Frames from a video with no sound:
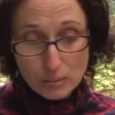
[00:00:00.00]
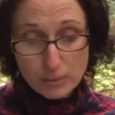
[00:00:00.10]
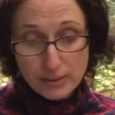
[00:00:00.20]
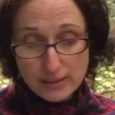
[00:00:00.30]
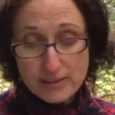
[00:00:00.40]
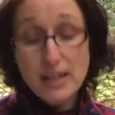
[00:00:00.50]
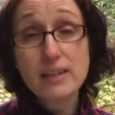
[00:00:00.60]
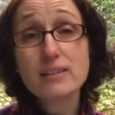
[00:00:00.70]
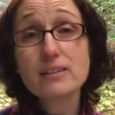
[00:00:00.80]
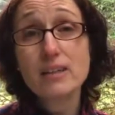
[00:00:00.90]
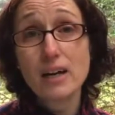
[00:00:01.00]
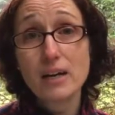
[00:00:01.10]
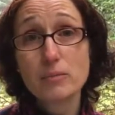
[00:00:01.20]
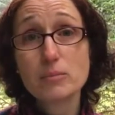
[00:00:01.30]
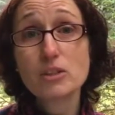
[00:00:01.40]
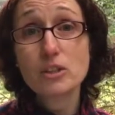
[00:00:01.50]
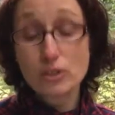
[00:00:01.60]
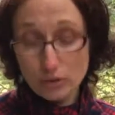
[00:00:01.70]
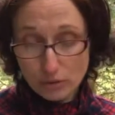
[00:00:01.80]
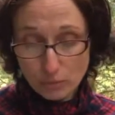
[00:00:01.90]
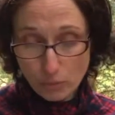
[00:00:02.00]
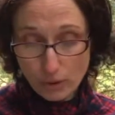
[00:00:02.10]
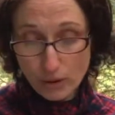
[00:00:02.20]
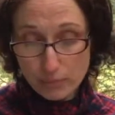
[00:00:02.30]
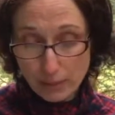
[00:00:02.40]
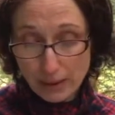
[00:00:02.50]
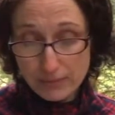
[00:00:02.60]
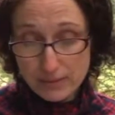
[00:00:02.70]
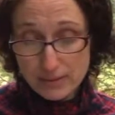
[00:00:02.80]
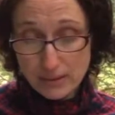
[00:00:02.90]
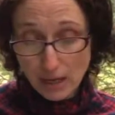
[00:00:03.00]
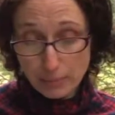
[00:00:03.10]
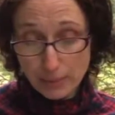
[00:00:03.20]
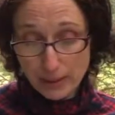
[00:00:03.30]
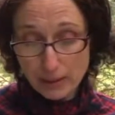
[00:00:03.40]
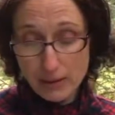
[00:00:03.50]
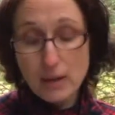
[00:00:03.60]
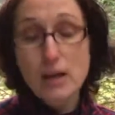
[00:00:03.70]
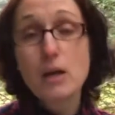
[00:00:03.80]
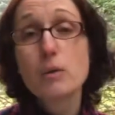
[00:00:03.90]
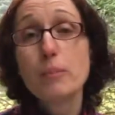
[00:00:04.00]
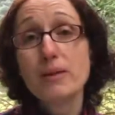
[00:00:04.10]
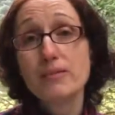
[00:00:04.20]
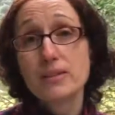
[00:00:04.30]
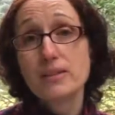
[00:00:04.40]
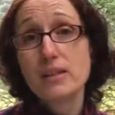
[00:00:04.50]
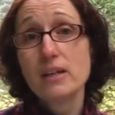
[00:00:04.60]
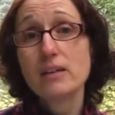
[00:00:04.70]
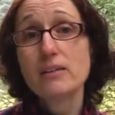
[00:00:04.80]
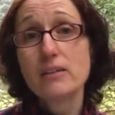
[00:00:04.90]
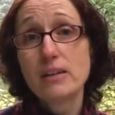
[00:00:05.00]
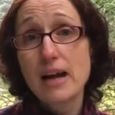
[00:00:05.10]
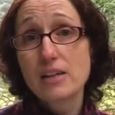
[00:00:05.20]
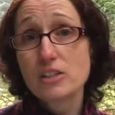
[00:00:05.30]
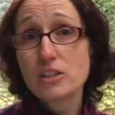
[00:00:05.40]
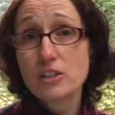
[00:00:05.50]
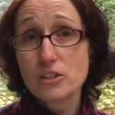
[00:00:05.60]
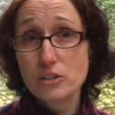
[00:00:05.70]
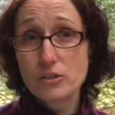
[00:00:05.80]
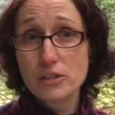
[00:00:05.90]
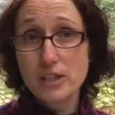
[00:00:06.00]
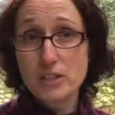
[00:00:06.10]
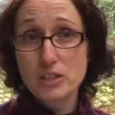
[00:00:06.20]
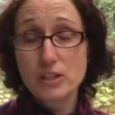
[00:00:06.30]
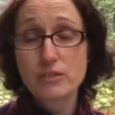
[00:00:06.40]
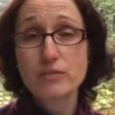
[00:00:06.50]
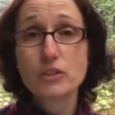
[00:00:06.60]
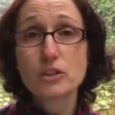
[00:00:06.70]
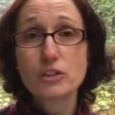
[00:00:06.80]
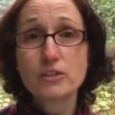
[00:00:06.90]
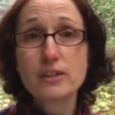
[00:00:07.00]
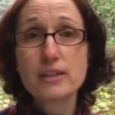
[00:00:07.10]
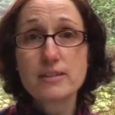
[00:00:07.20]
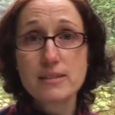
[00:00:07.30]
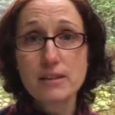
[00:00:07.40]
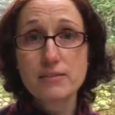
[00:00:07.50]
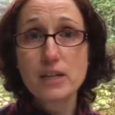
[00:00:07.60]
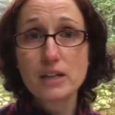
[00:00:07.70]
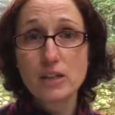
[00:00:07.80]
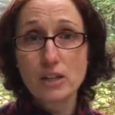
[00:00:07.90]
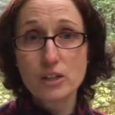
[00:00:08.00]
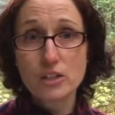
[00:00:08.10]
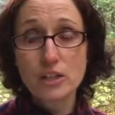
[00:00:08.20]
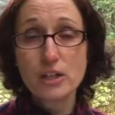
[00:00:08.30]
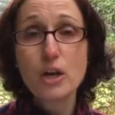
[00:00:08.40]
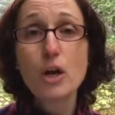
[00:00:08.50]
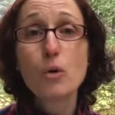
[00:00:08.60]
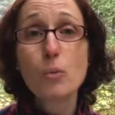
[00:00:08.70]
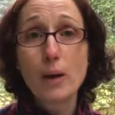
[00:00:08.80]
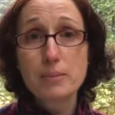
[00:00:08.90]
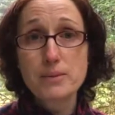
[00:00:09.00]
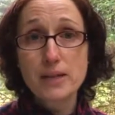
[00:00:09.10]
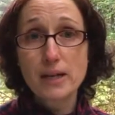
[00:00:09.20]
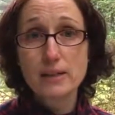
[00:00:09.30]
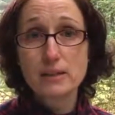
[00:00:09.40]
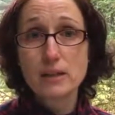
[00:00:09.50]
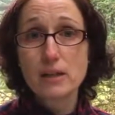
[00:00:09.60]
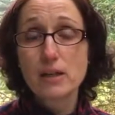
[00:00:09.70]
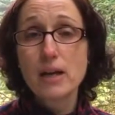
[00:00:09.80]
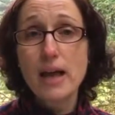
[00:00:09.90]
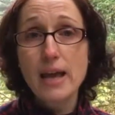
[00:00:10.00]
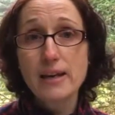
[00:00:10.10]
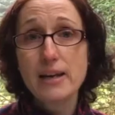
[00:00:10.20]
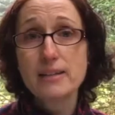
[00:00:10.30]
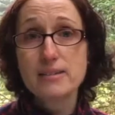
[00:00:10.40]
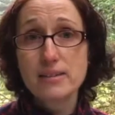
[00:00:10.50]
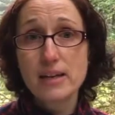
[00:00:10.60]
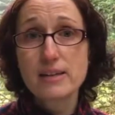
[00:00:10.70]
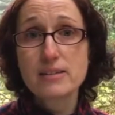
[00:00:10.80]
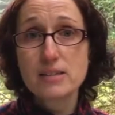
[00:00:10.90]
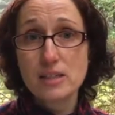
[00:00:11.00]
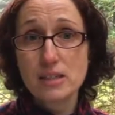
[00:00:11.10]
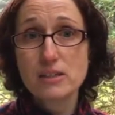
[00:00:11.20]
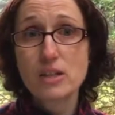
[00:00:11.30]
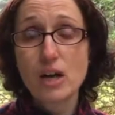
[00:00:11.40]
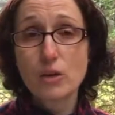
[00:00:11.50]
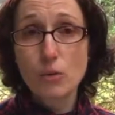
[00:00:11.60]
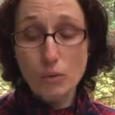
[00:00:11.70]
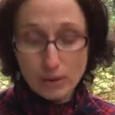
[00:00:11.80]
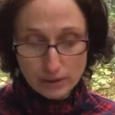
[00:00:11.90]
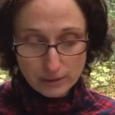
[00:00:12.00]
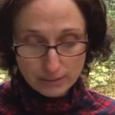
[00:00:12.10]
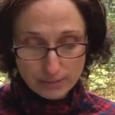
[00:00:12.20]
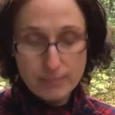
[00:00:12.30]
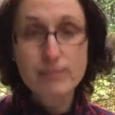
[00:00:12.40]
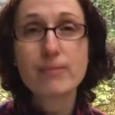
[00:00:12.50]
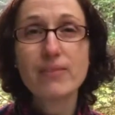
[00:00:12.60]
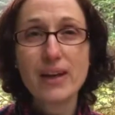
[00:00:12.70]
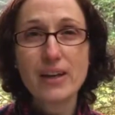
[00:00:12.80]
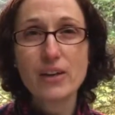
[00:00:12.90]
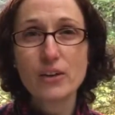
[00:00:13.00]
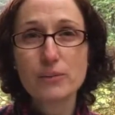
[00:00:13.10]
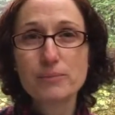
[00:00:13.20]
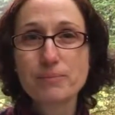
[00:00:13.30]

Please take the time to learn more about this topic by visiting the National Association for Children in Safe Technology website, nacst.org. Thank you.